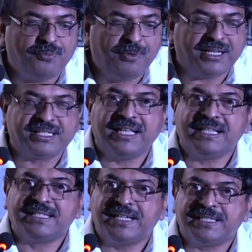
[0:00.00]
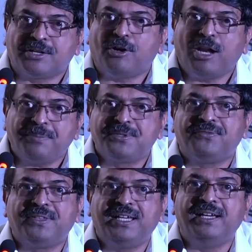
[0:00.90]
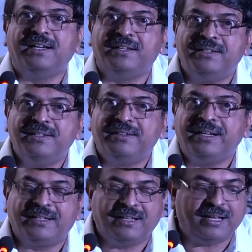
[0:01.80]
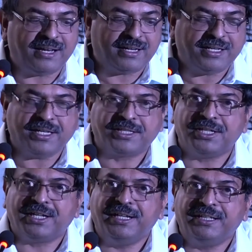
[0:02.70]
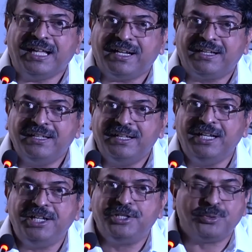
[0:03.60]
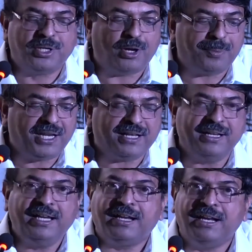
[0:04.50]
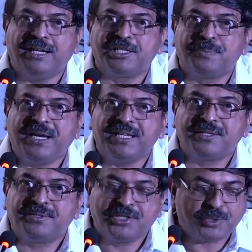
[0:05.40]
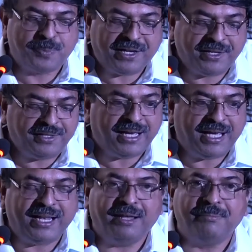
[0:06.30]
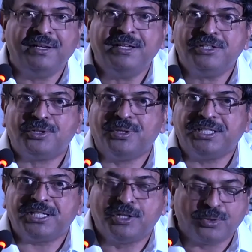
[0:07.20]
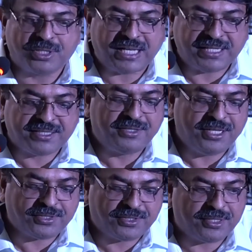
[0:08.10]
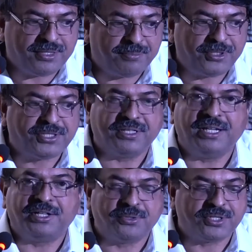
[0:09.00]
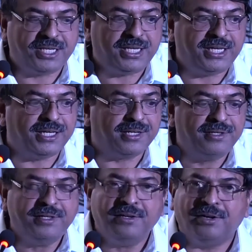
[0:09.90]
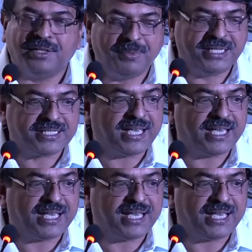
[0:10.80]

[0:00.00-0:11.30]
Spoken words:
of Muller cells, there is a collapse of the retinal architecture, and that leads to an optically clear space, just sparing the ILM. So it just looks as this picture that you see here on the B